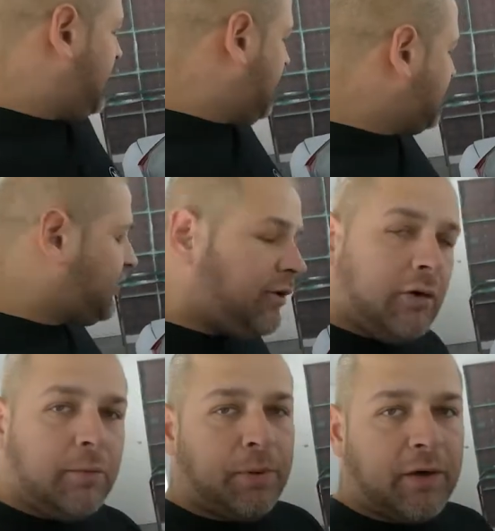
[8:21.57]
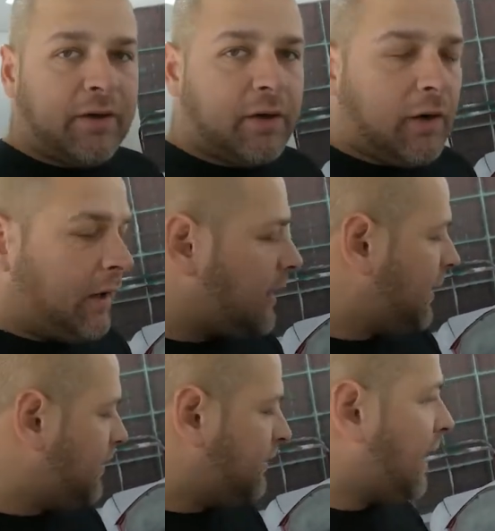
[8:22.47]
the external part of the
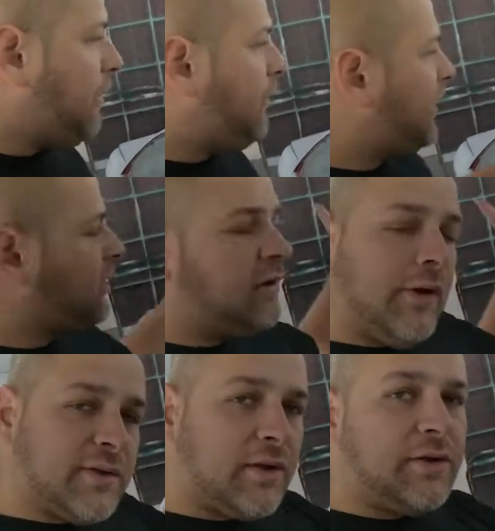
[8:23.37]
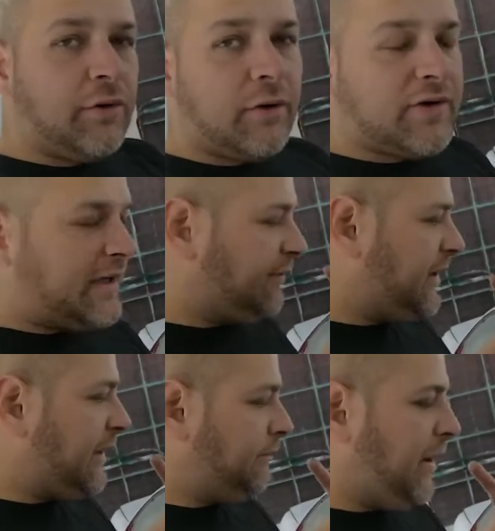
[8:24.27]
car. That way we can close all the doors and
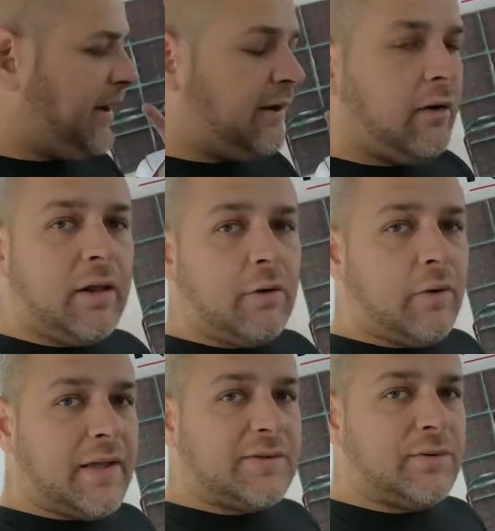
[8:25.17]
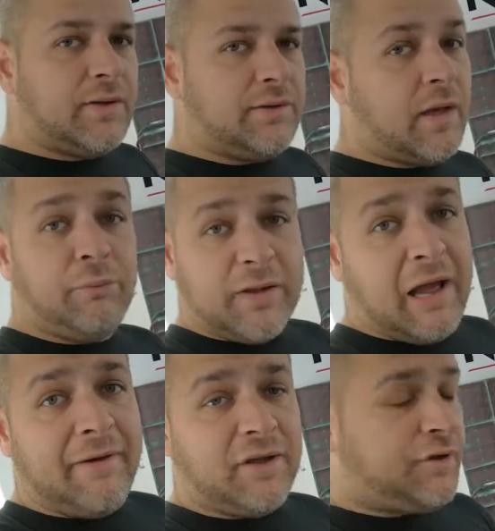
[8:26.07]
everything and paint it all at once without having the